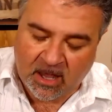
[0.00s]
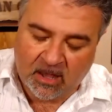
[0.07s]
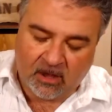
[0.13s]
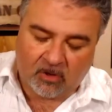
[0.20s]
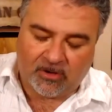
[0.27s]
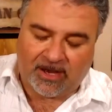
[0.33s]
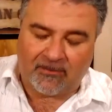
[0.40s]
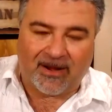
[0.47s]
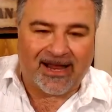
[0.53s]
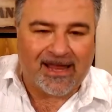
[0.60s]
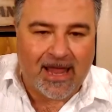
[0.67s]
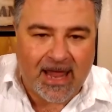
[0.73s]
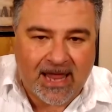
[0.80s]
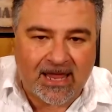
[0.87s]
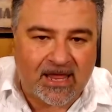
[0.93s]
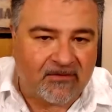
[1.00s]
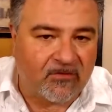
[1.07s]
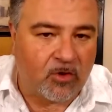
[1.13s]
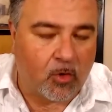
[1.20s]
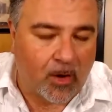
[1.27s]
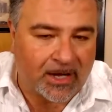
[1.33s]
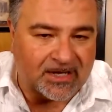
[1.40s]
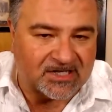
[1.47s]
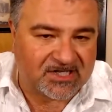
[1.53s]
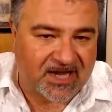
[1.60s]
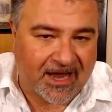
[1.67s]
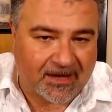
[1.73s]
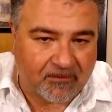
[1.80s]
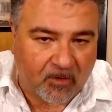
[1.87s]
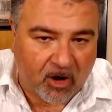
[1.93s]
okay, but I can't give you an
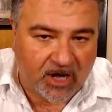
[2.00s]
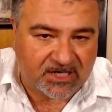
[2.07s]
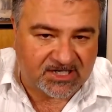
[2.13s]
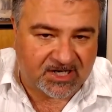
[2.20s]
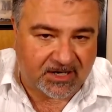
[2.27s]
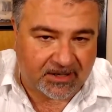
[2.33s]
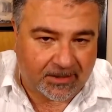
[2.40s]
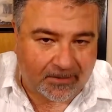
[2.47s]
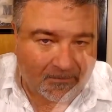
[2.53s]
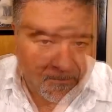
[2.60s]
exact price on it.